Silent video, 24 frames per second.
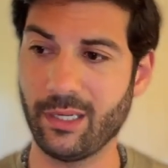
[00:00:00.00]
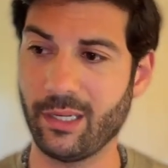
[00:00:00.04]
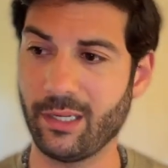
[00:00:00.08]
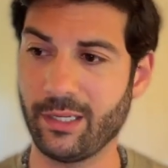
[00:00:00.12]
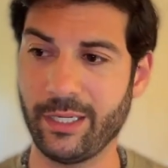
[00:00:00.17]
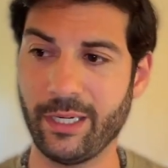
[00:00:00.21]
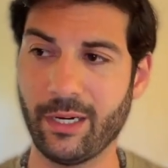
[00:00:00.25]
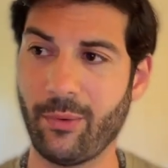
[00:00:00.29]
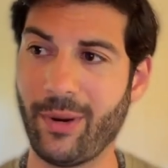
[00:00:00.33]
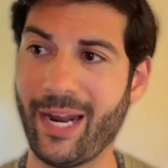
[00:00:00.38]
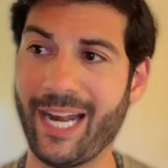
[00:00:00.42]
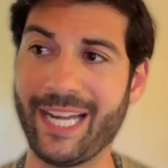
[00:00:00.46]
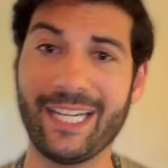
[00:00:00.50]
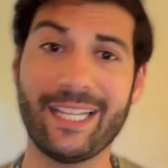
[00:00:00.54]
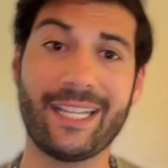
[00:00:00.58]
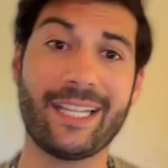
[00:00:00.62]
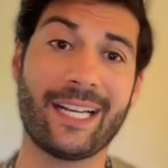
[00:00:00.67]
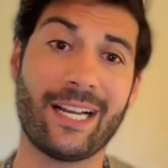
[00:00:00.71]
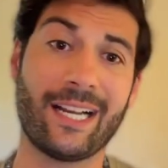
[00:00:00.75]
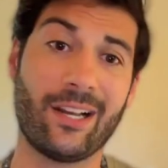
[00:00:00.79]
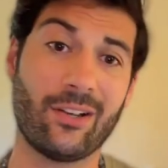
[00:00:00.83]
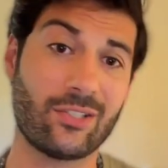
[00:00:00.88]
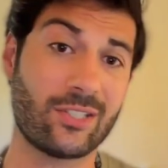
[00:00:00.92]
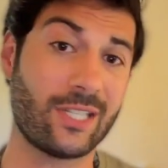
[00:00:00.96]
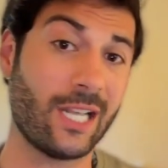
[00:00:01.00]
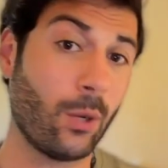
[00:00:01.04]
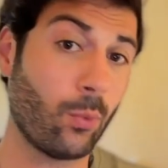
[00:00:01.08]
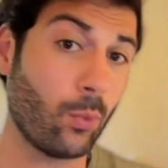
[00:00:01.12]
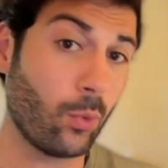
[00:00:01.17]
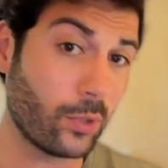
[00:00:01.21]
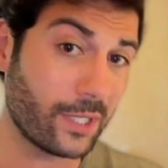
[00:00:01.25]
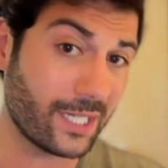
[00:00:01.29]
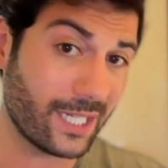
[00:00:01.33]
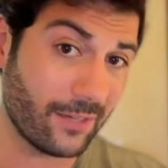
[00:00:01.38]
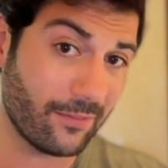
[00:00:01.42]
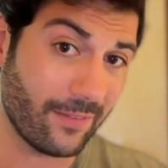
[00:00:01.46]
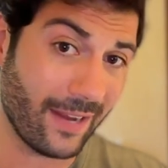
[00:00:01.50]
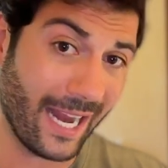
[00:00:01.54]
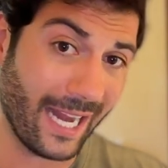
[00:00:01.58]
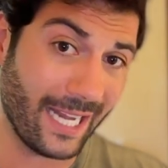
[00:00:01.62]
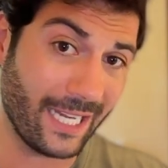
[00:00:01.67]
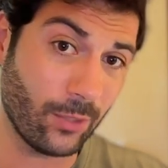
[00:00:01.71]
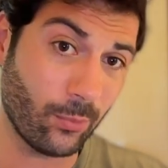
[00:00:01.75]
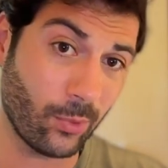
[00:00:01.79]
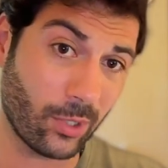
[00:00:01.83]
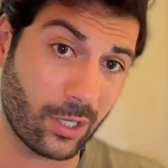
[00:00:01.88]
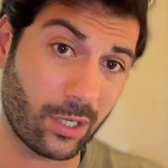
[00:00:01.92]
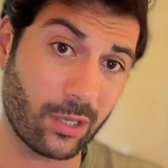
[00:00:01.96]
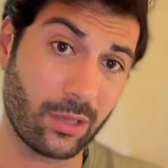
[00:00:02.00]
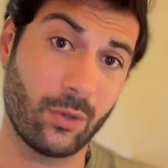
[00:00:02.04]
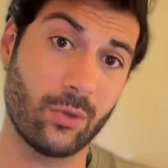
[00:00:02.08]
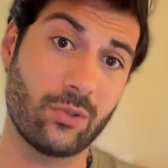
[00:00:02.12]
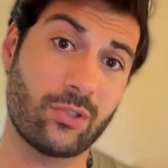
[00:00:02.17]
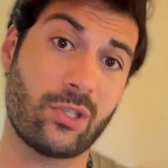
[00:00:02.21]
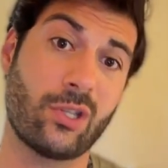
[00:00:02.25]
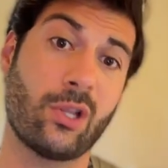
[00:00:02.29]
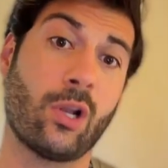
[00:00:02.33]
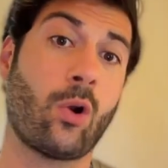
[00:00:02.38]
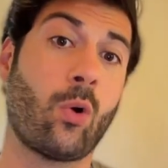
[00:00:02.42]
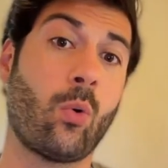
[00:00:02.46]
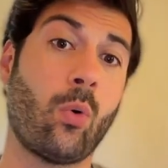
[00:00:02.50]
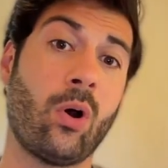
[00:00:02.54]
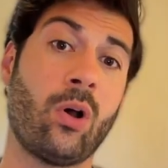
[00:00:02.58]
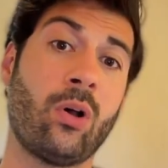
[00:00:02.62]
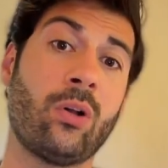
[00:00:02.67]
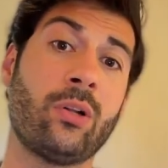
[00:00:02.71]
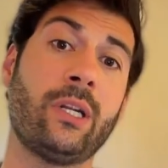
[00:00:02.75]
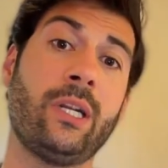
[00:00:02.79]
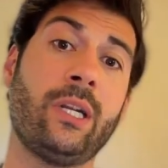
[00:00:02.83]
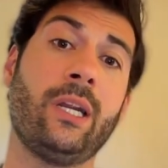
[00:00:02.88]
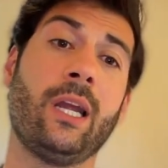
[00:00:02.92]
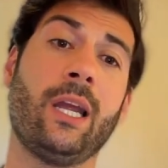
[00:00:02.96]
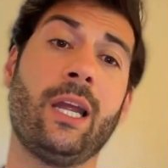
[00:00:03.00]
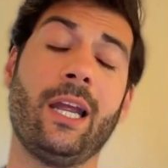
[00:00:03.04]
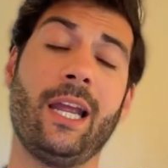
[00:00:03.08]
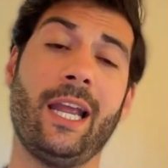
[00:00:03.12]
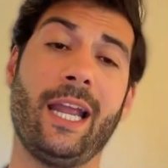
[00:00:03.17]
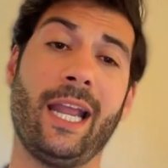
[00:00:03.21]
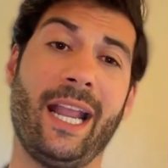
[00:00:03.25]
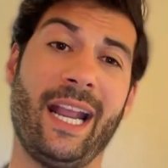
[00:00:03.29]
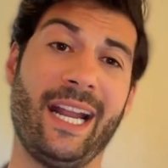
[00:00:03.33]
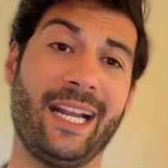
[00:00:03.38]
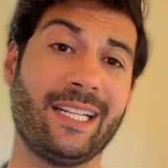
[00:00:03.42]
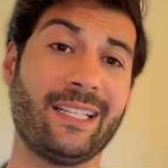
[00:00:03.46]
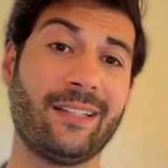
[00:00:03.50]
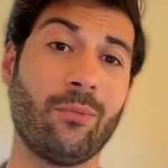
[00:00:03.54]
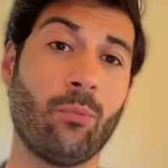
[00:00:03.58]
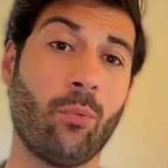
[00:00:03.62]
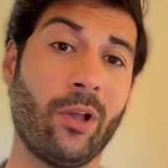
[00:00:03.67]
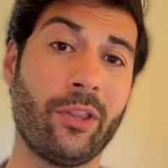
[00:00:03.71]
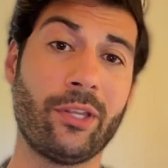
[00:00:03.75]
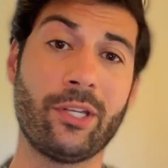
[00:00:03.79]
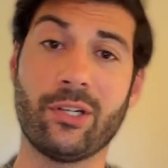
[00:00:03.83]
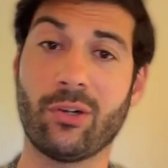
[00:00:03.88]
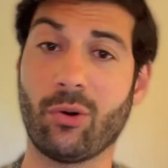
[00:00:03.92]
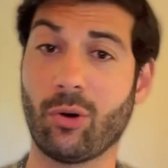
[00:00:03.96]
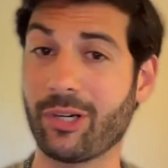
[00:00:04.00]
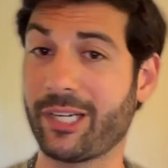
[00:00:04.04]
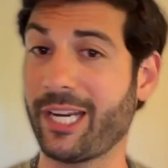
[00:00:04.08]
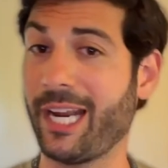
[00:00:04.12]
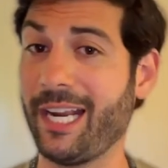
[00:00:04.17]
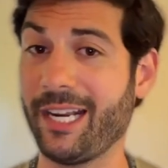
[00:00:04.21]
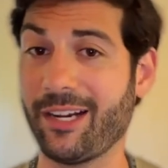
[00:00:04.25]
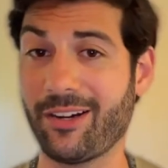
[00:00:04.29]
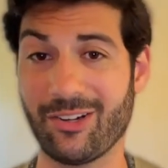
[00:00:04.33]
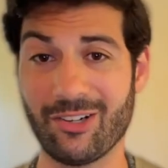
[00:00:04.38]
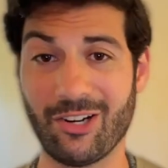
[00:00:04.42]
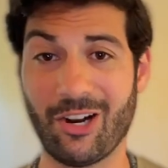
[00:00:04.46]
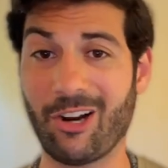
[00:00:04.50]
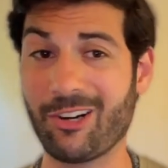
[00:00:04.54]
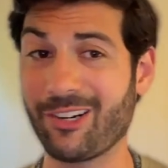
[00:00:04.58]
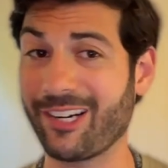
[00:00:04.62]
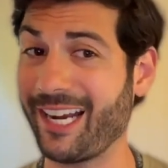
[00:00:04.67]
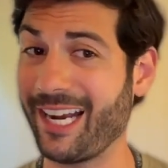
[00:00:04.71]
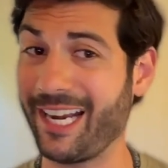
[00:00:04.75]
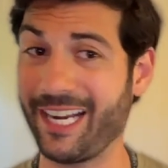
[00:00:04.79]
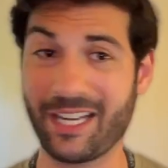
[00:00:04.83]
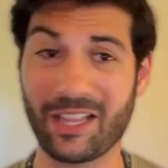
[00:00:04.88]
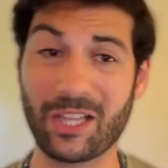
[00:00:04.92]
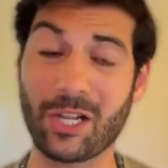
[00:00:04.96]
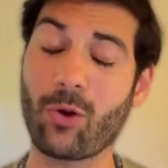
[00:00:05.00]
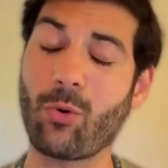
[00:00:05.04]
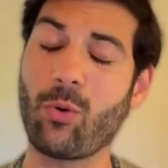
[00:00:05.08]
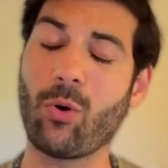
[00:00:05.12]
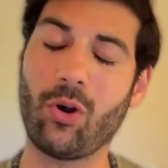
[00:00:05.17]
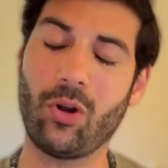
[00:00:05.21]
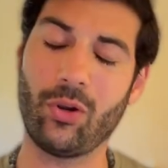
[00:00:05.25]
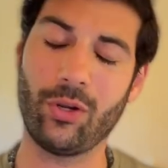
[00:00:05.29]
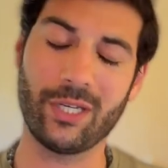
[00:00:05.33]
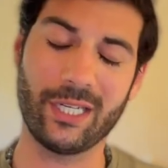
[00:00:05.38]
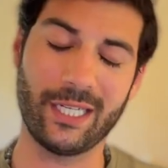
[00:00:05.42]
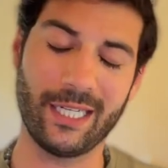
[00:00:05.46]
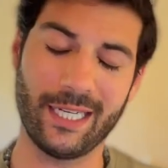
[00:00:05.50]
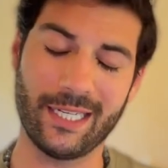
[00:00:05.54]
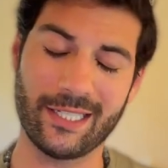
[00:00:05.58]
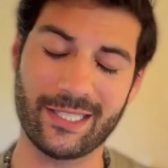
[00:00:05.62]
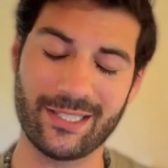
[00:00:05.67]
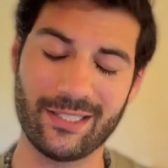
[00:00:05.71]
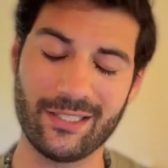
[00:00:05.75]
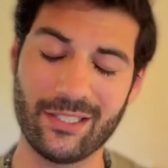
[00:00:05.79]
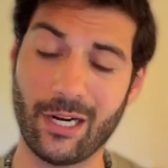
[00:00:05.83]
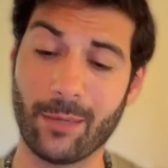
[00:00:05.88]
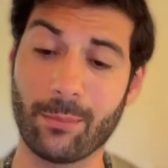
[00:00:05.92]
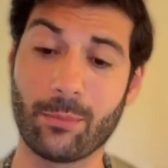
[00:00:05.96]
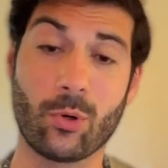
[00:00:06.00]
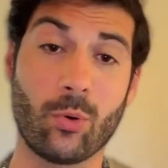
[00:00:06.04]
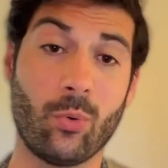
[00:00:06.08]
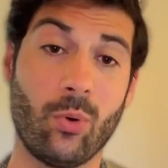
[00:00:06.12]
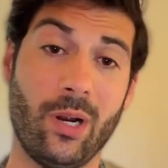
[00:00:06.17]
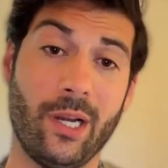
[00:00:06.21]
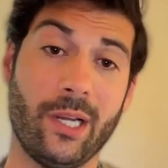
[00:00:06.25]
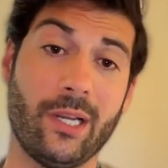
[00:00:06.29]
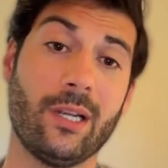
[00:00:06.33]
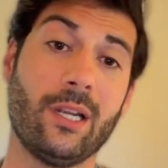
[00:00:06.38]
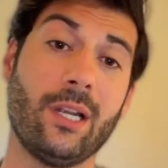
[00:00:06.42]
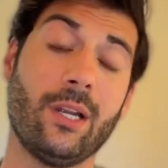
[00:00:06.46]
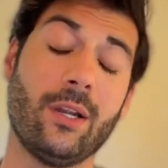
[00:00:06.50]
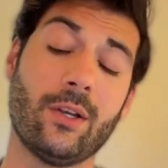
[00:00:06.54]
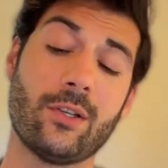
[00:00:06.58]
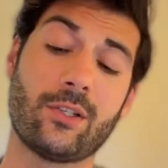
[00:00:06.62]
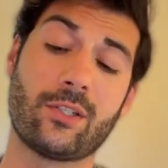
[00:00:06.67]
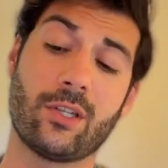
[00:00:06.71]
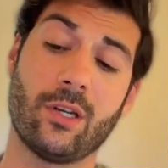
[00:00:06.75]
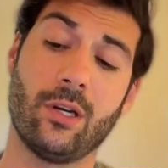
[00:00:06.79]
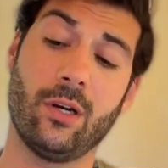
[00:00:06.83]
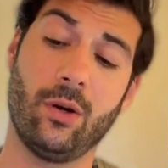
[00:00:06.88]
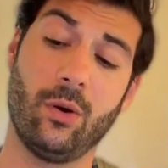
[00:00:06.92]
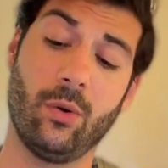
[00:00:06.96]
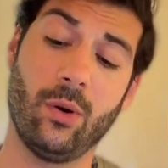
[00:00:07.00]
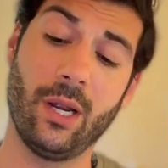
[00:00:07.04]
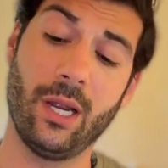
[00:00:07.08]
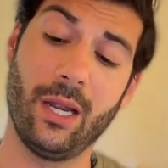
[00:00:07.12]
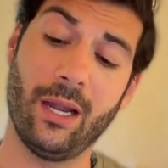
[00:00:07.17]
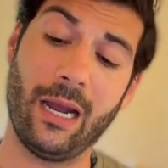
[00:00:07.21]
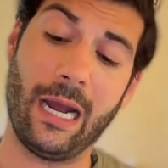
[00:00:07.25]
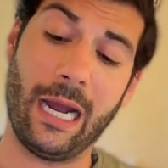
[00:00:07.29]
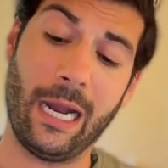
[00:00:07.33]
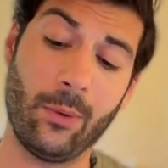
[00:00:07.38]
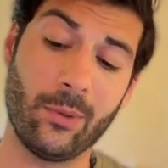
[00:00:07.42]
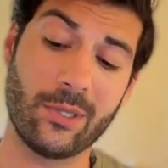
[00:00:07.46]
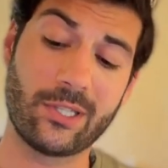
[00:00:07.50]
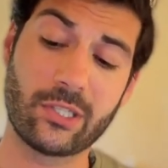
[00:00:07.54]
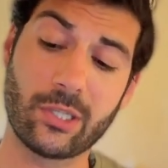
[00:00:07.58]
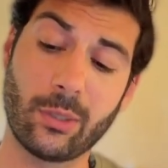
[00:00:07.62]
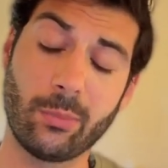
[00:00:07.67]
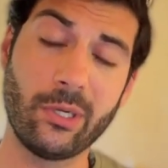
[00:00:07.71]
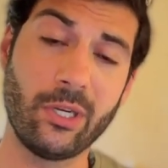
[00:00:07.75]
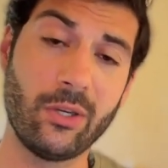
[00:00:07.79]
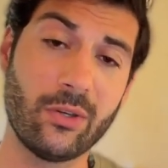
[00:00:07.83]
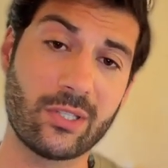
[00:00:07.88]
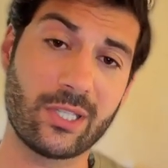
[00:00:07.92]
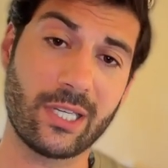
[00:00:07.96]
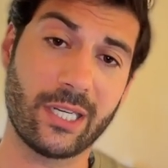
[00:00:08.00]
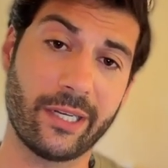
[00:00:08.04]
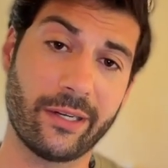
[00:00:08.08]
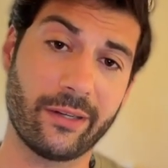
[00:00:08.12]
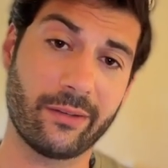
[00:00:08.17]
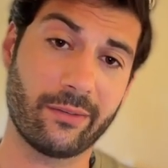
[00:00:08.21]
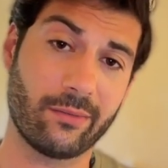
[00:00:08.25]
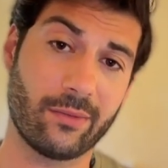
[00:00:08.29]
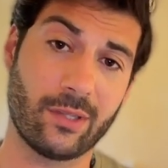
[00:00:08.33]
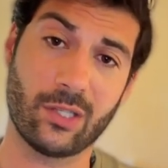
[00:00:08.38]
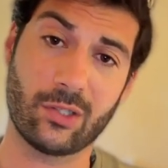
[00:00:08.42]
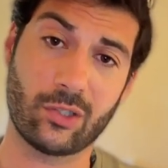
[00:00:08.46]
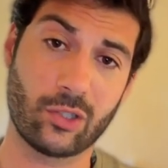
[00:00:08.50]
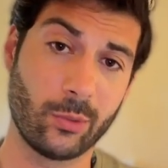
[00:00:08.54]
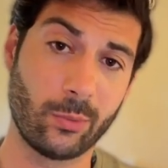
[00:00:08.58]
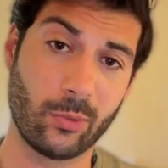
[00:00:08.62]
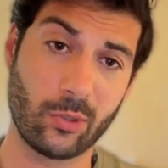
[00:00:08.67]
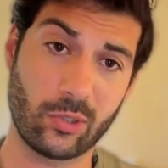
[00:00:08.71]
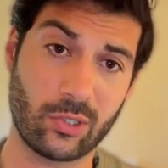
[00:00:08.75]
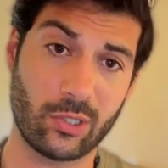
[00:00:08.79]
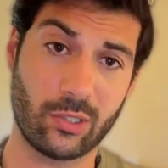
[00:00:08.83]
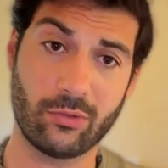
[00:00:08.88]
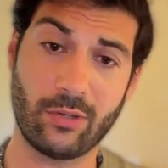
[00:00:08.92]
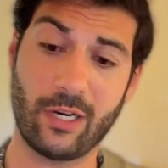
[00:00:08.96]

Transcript: you know anything else that will give anywhere close to the quality and whether you're organic or not organic the quality is number one so i would still be using the super soil